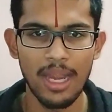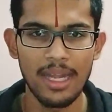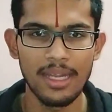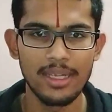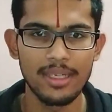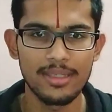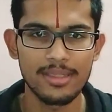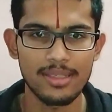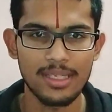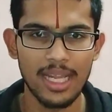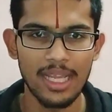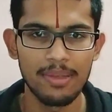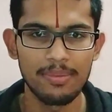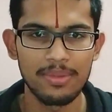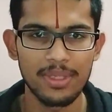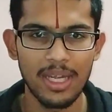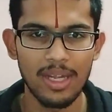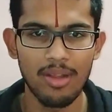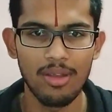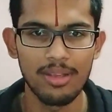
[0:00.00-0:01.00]
and its
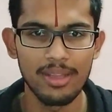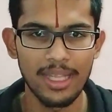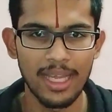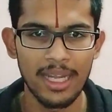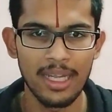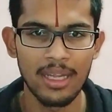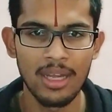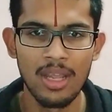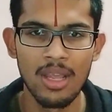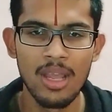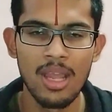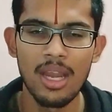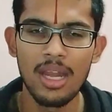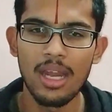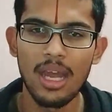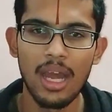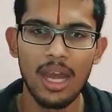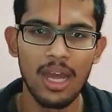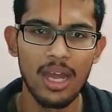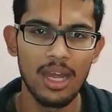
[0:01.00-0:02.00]
types and all that
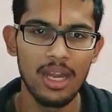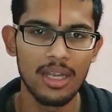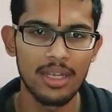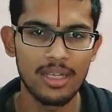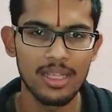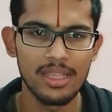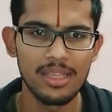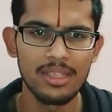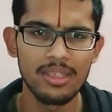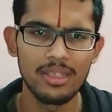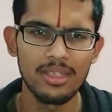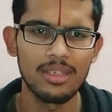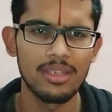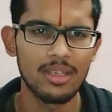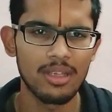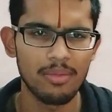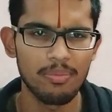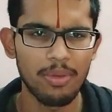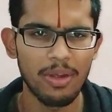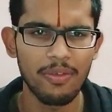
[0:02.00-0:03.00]
till the
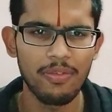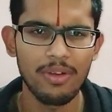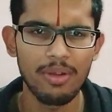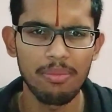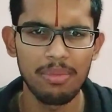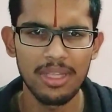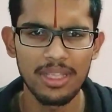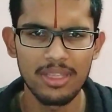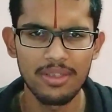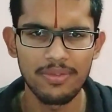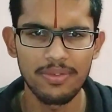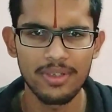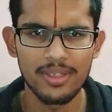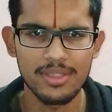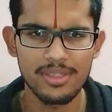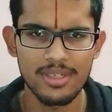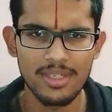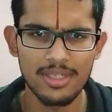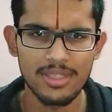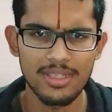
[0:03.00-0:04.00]
preferably the
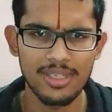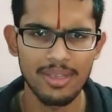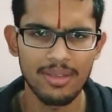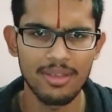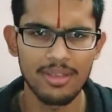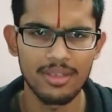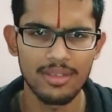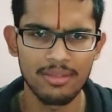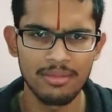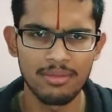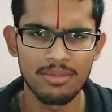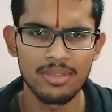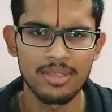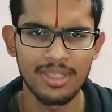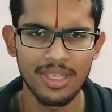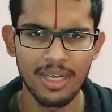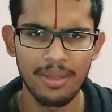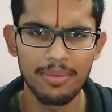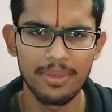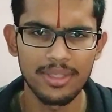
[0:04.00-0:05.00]
first year
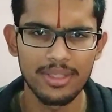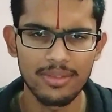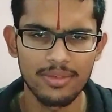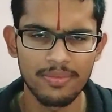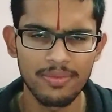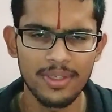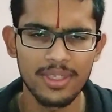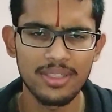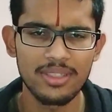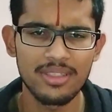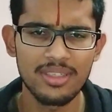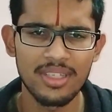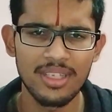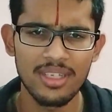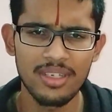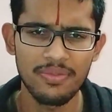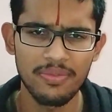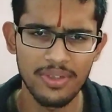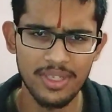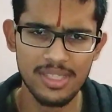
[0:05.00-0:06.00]
syllabus, first
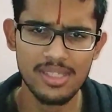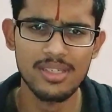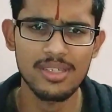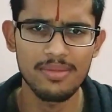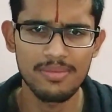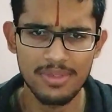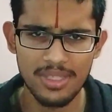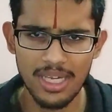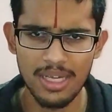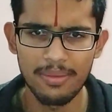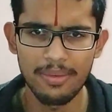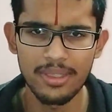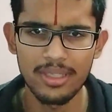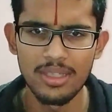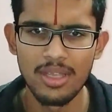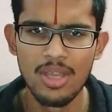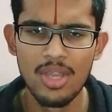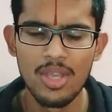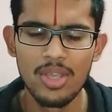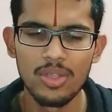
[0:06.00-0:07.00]
term syllabus,
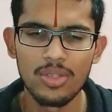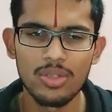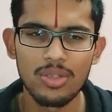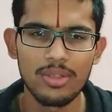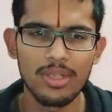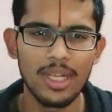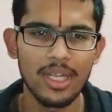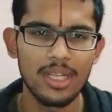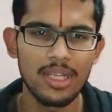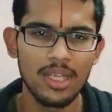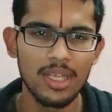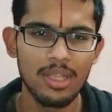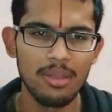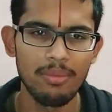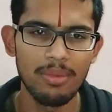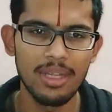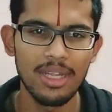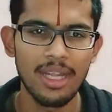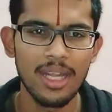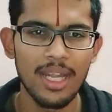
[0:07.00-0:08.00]
so that
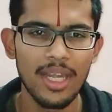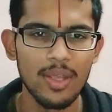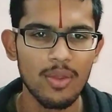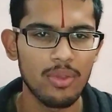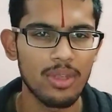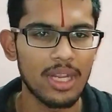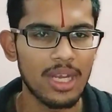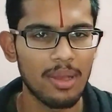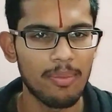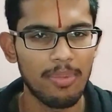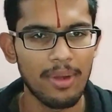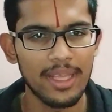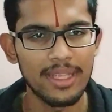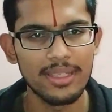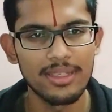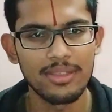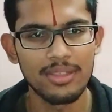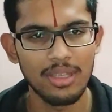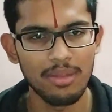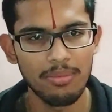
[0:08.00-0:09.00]
immediately you can apply
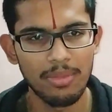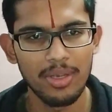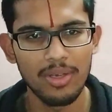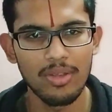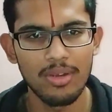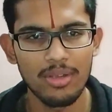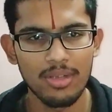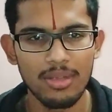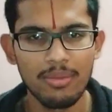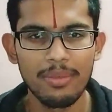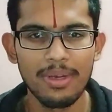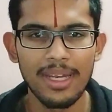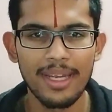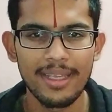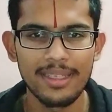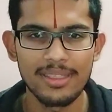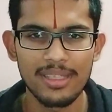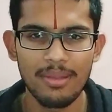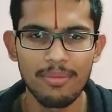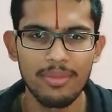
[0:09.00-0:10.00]
the same in your terminal
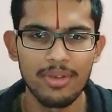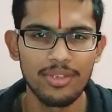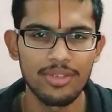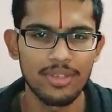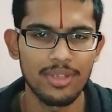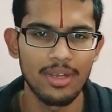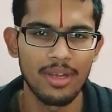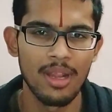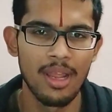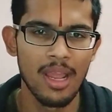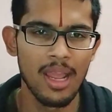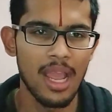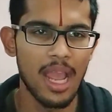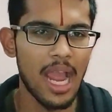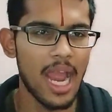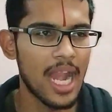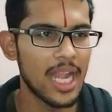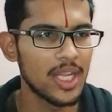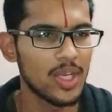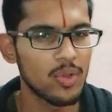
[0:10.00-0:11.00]
examination
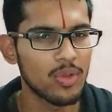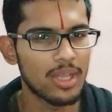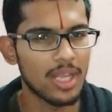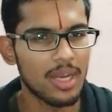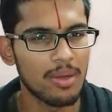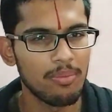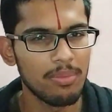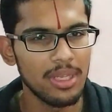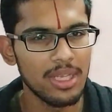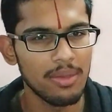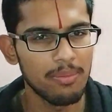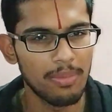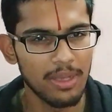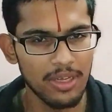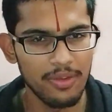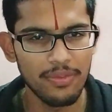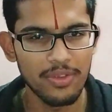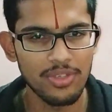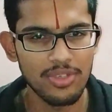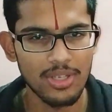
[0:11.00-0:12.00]
and you can be
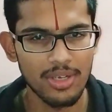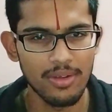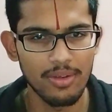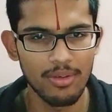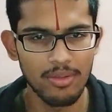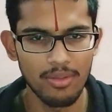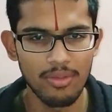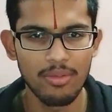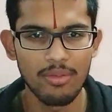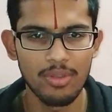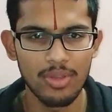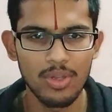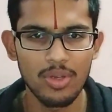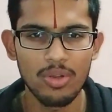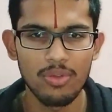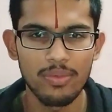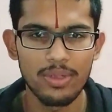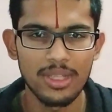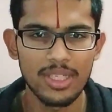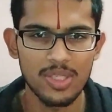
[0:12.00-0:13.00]
beneficial
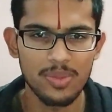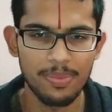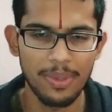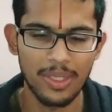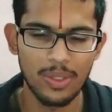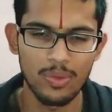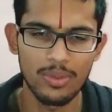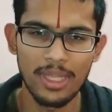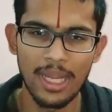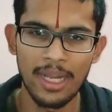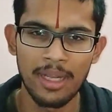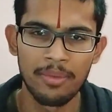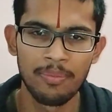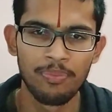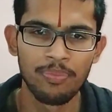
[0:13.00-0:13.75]
with respect to that.